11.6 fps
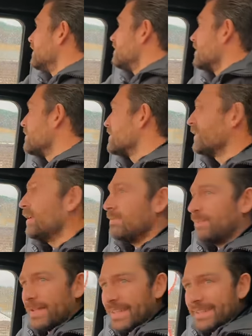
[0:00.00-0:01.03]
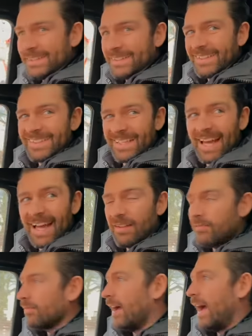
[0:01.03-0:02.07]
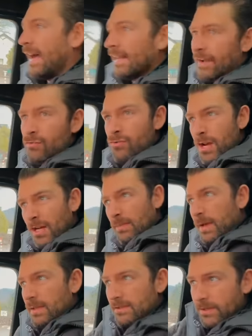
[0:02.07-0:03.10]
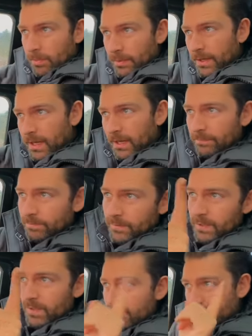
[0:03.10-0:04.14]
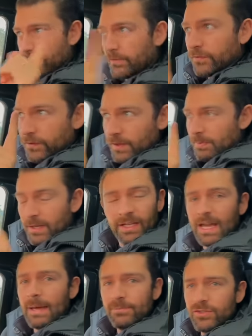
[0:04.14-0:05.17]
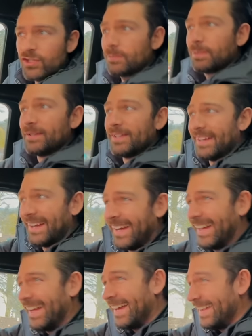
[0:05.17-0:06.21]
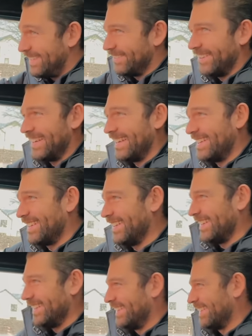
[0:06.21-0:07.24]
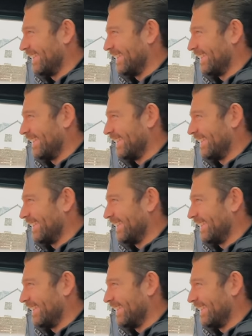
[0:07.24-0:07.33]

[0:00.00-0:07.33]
So it's a good place to have, and I recommend stopping here for the pea and ham soup. It's really good.